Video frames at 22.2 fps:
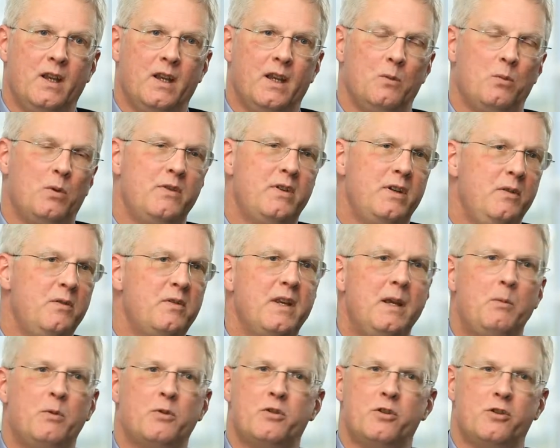And once he was
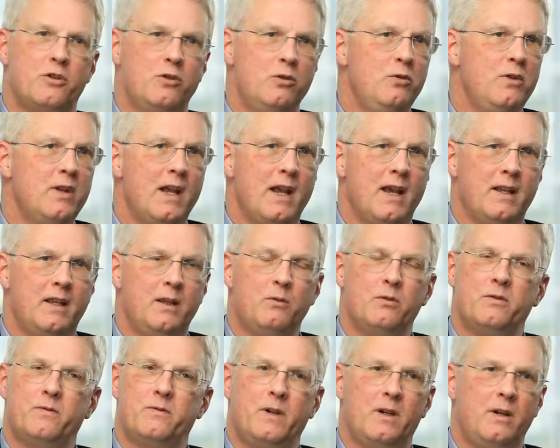able to do that, he
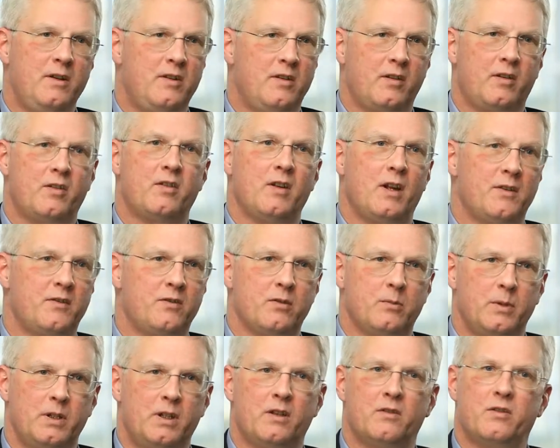was very
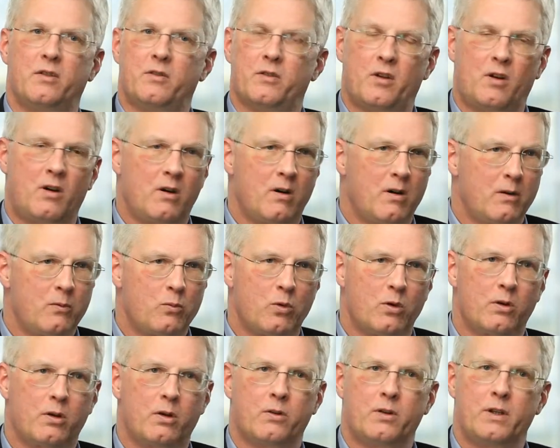successful because he was a hard
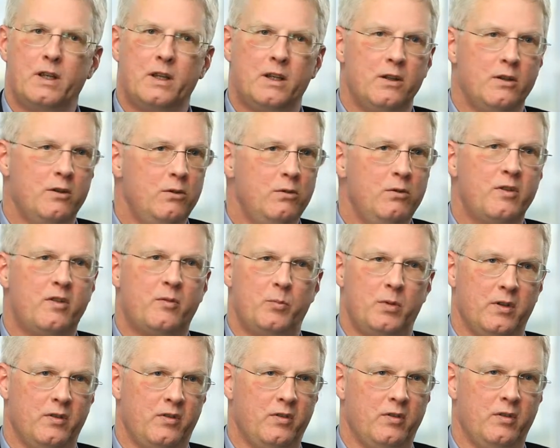worker, he knew his
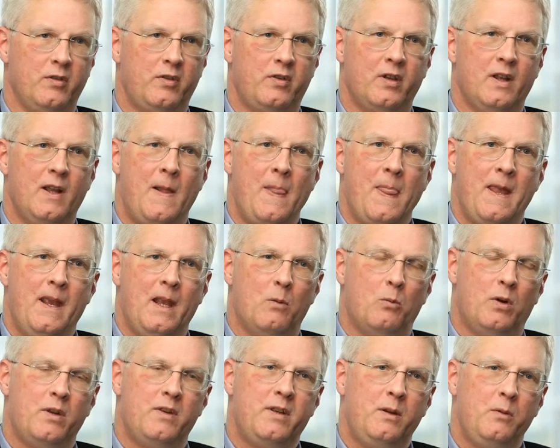business,
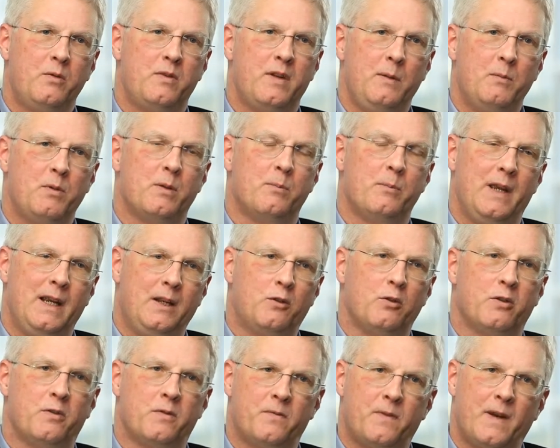and once he was able to make
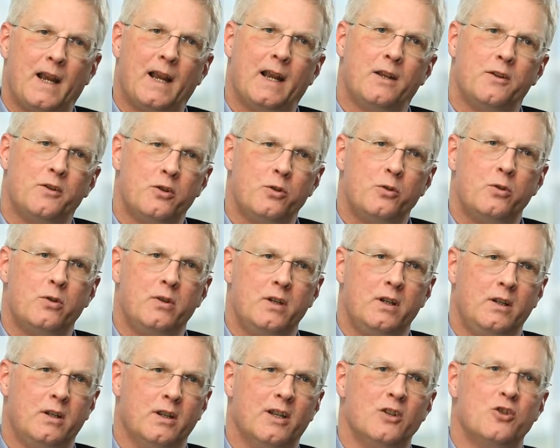those
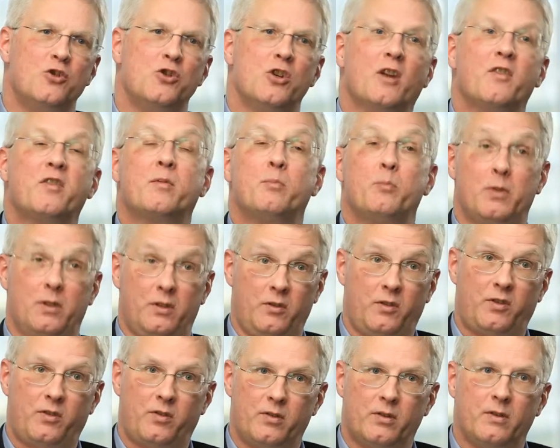fine-tuning
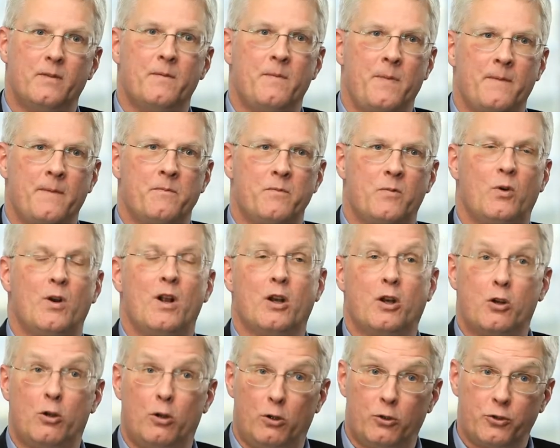adjustments
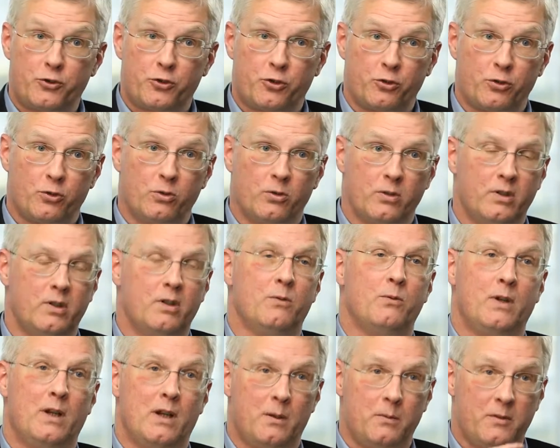around culture and
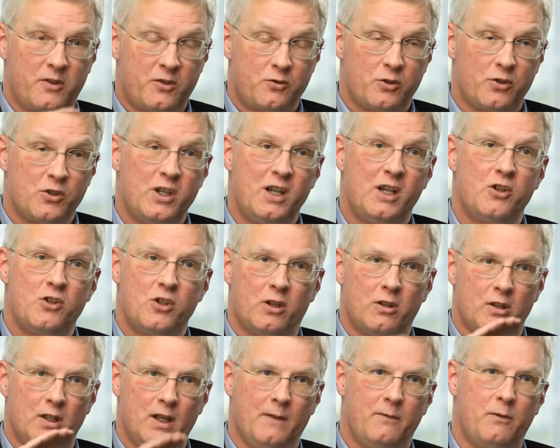around
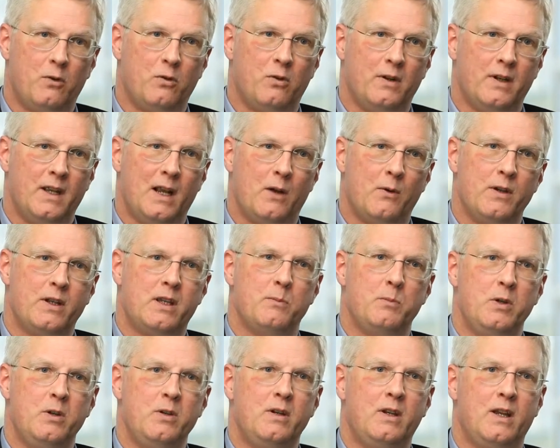strategic level and how he
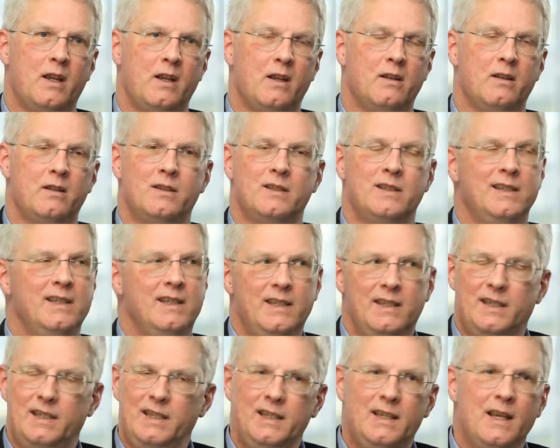communicated,
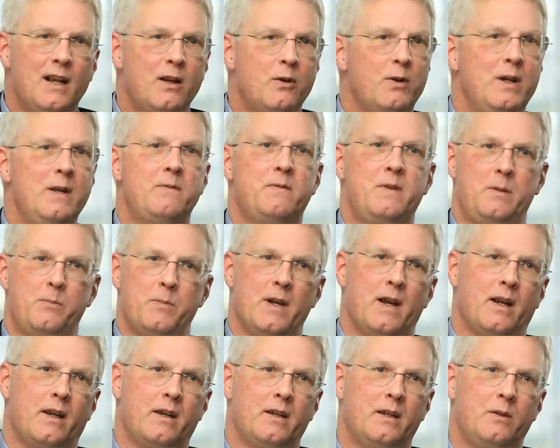he got great
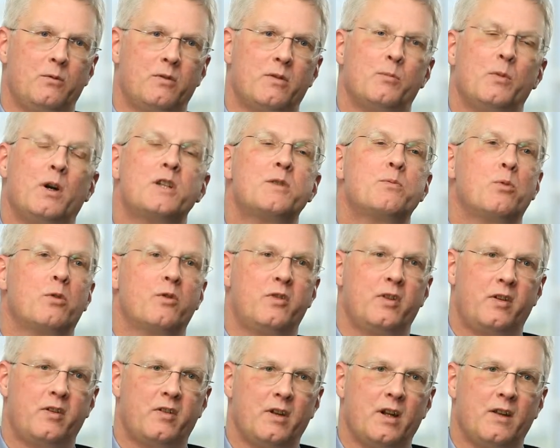feedback. He was much more
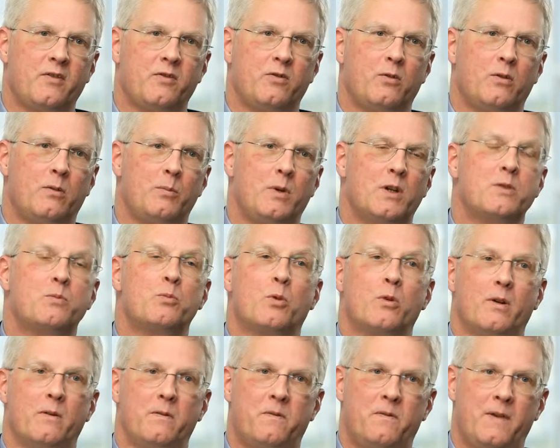successful, much
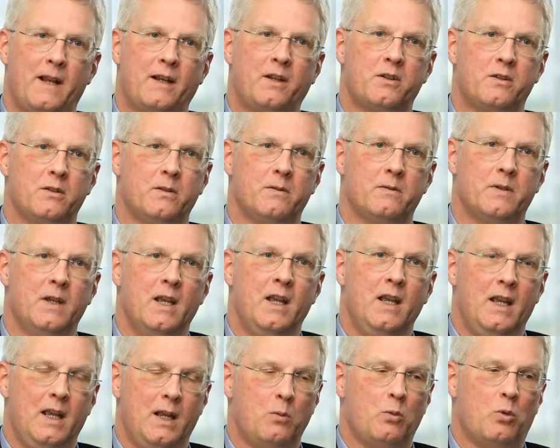more effective
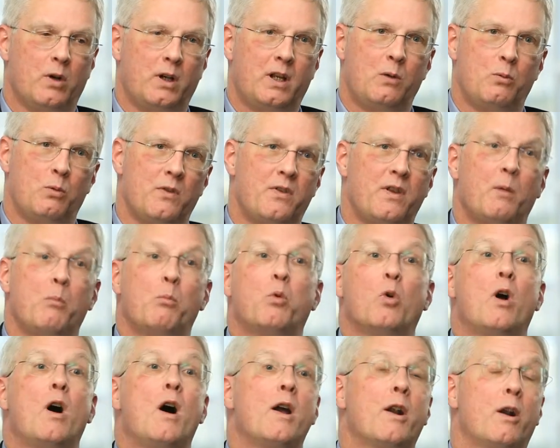in working with a
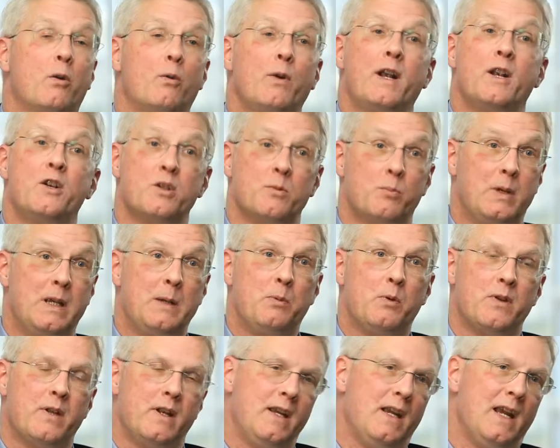broader range of
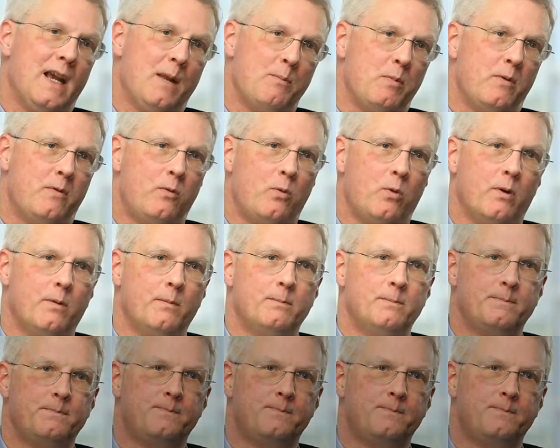people than he had before.